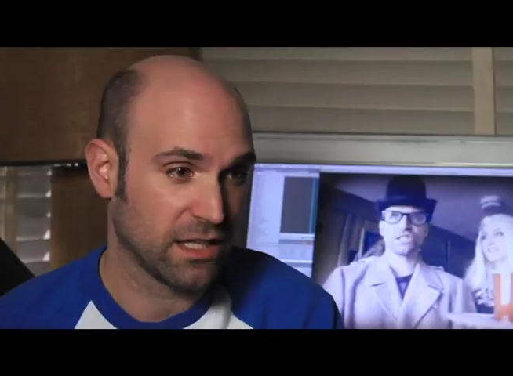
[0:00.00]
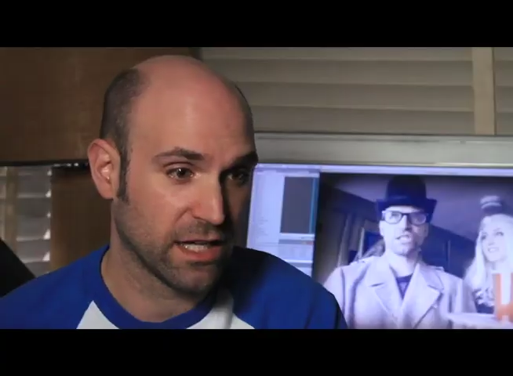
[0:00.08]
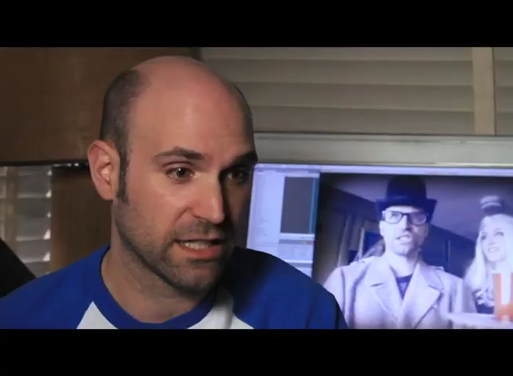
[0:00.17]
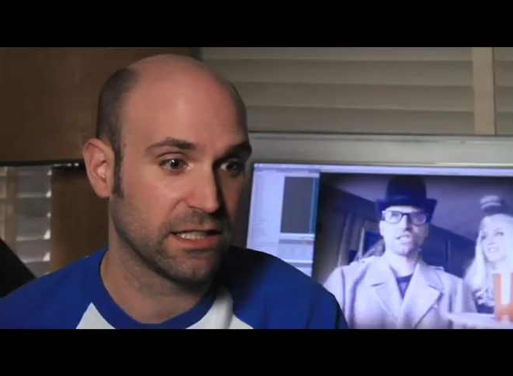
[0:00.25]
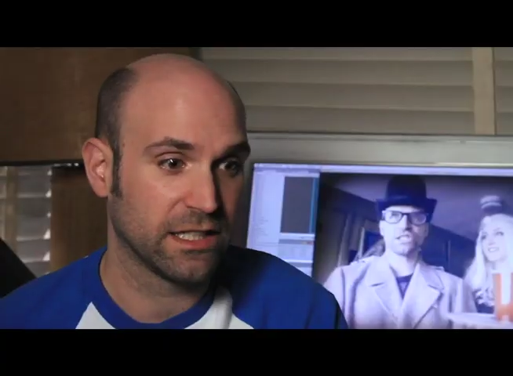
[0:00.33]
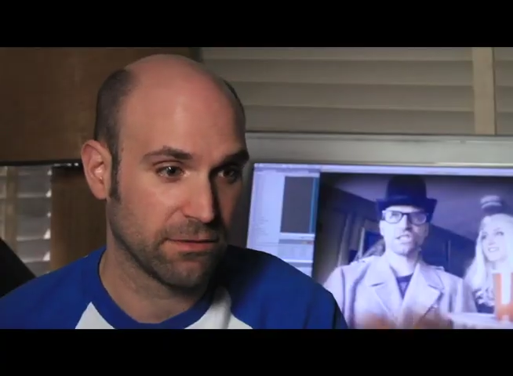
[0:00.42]

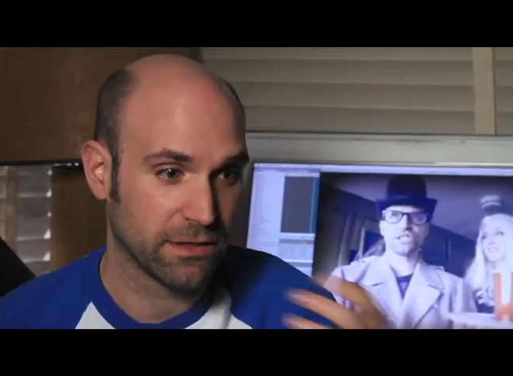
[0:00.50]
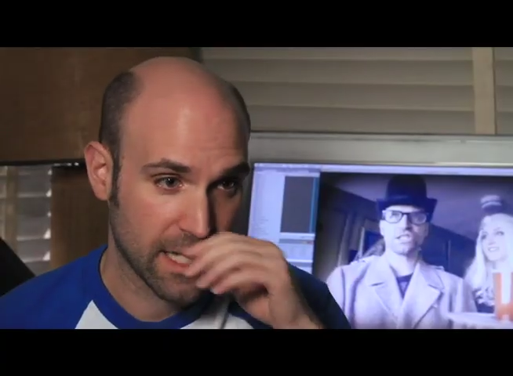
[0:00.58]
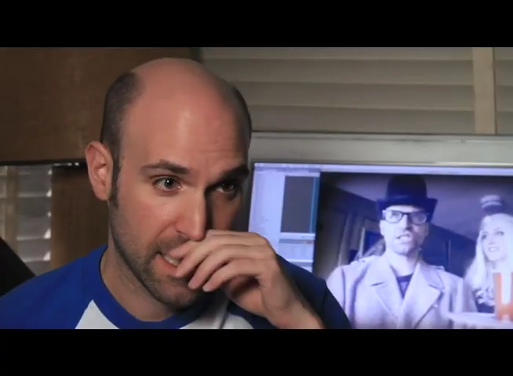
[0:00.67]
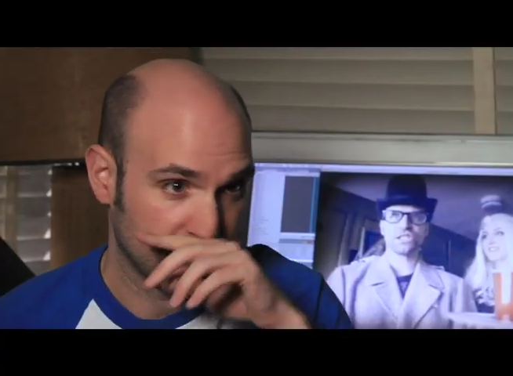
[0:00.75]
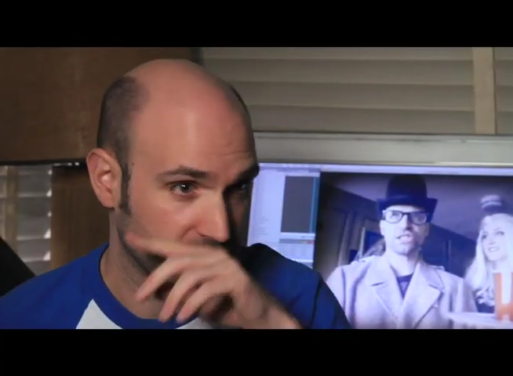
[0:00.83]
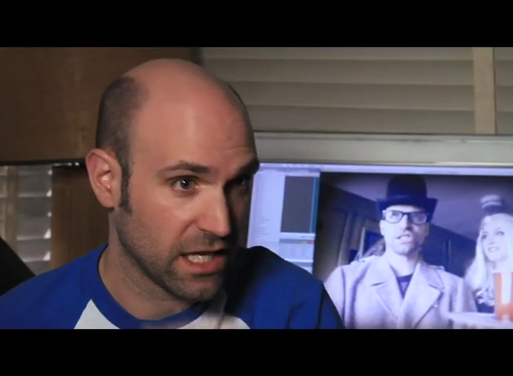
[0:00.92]
Luckily when
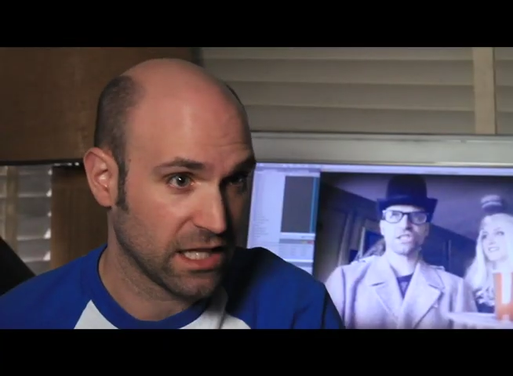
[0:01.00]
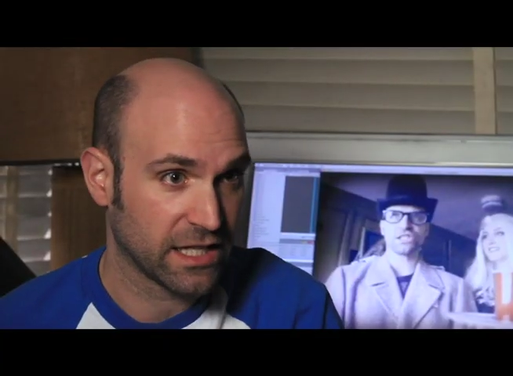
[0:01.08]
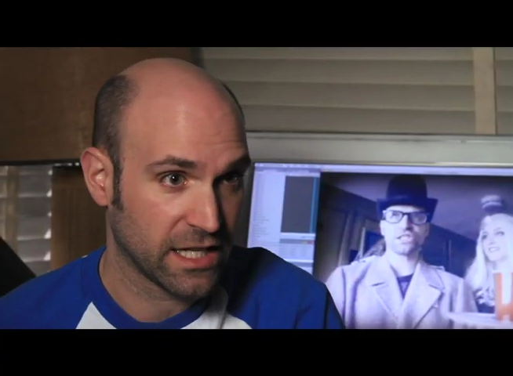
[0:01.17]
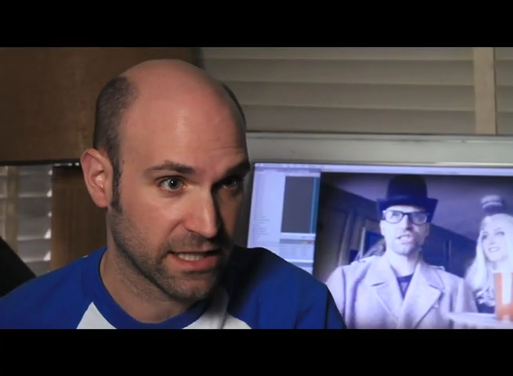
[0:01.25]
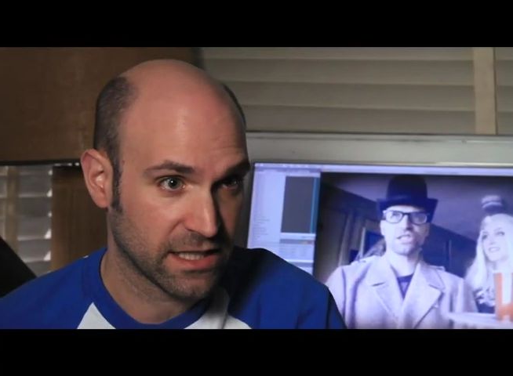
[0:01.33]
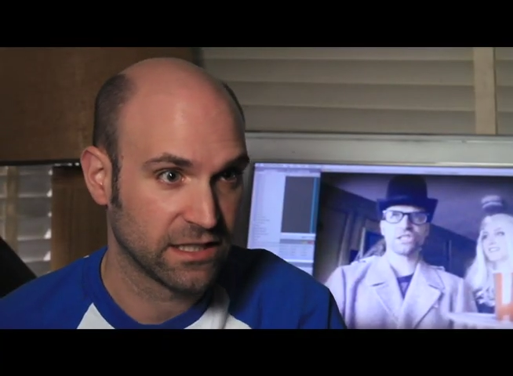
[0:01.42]
Danny
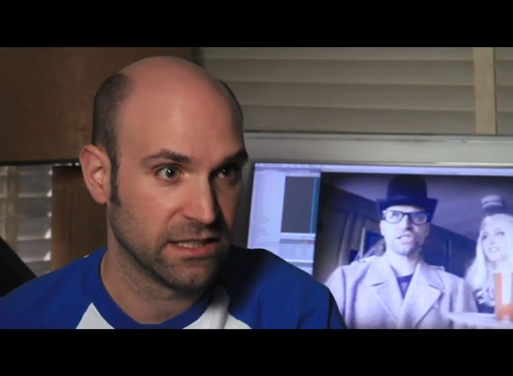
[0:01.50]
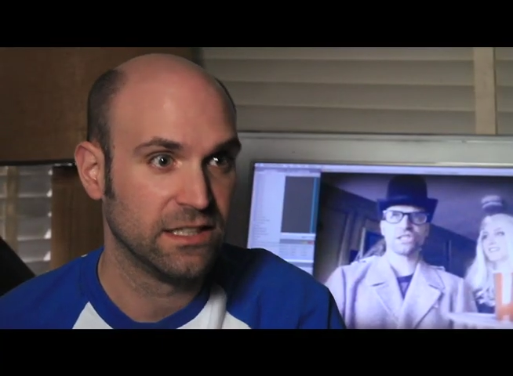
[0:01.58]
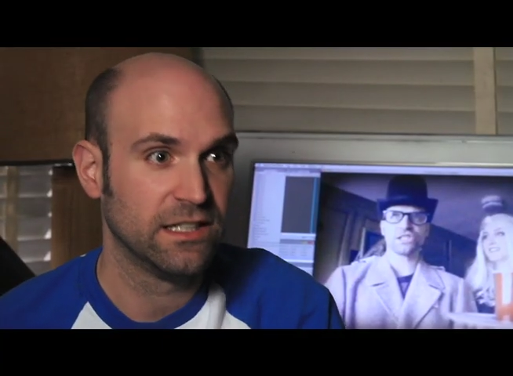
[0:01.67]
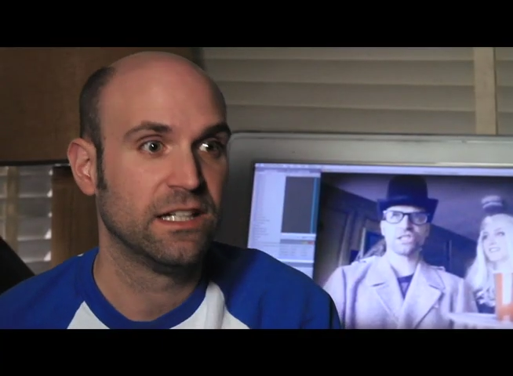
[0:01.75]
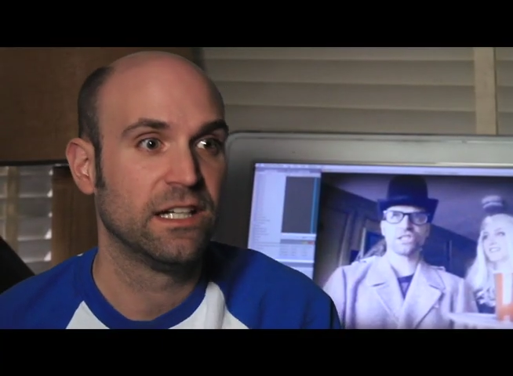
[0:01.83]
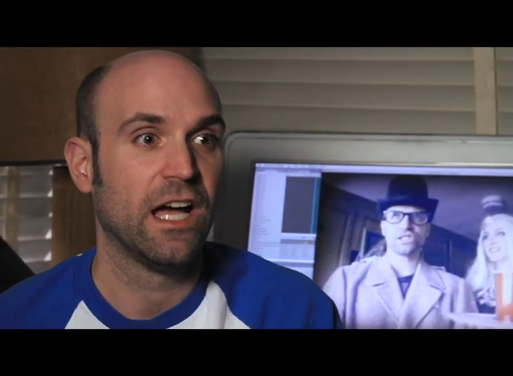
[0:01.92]
Jelinek
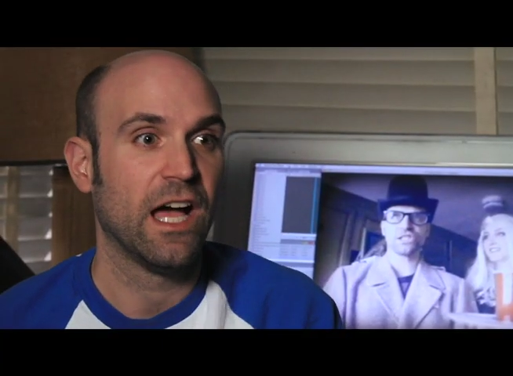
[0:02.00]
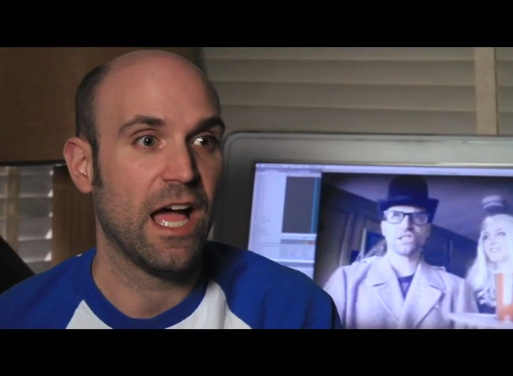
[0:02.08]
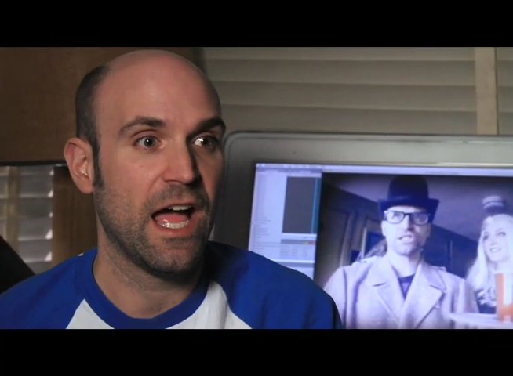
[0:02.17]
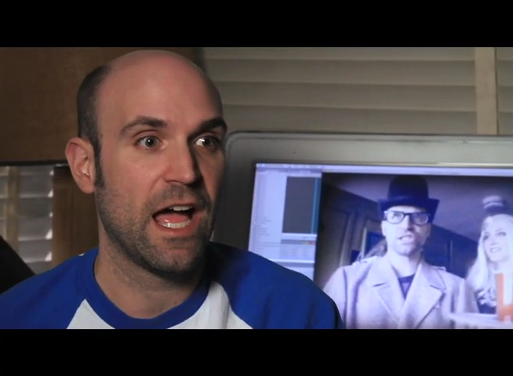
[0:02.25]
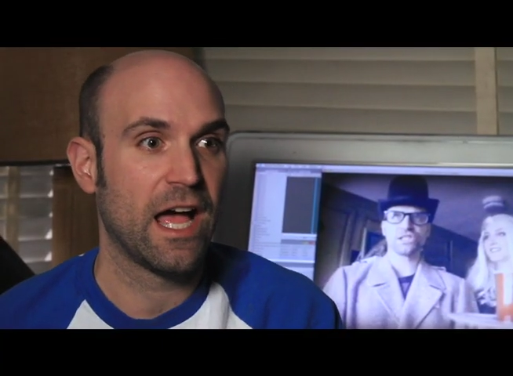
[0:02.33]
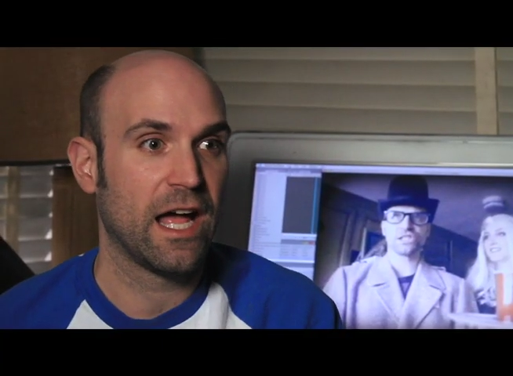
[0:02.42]

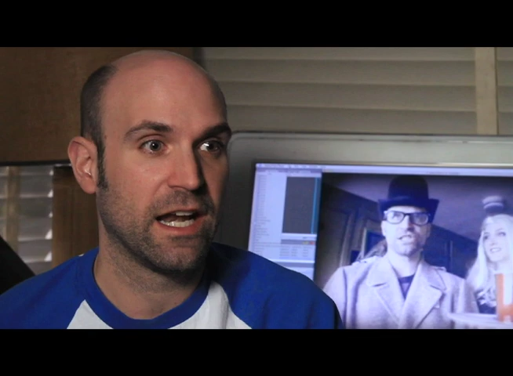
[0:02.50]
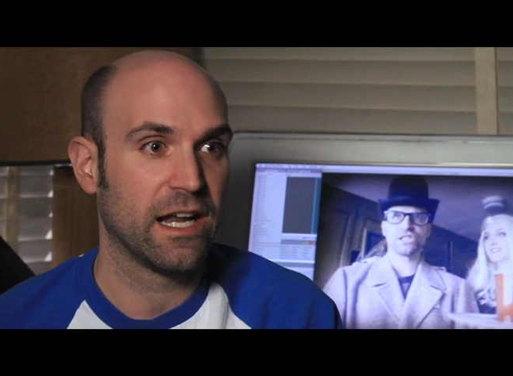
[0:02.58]
and,